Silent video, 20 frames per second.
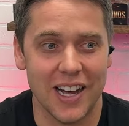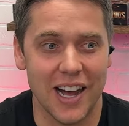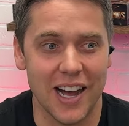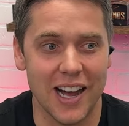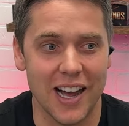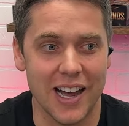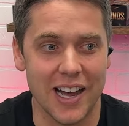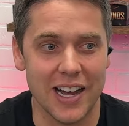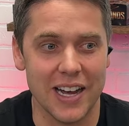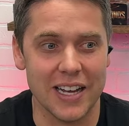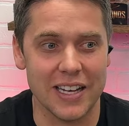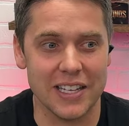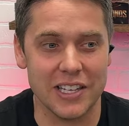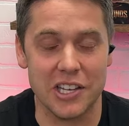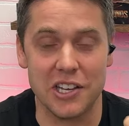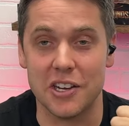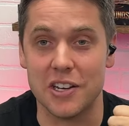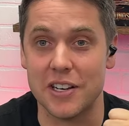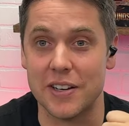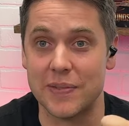Uh,
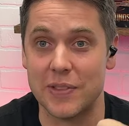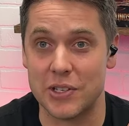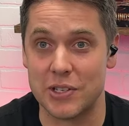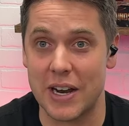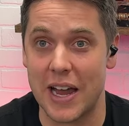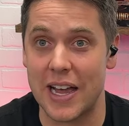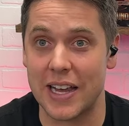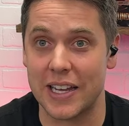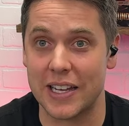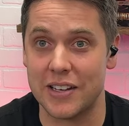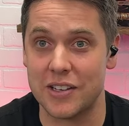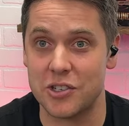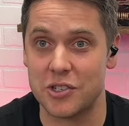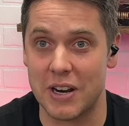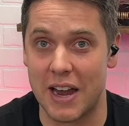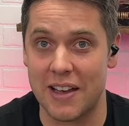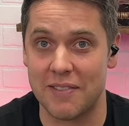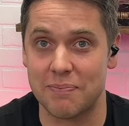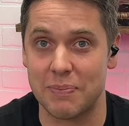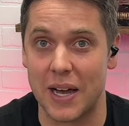Year of the Dragon
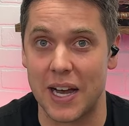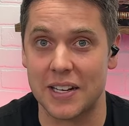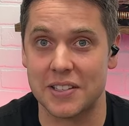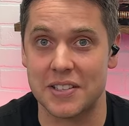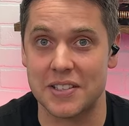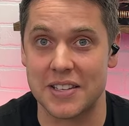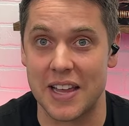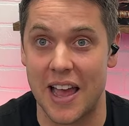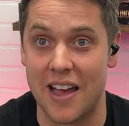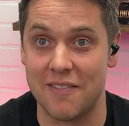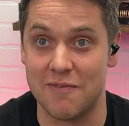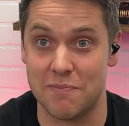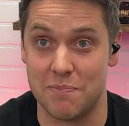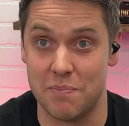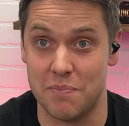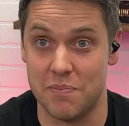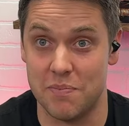draft boxes have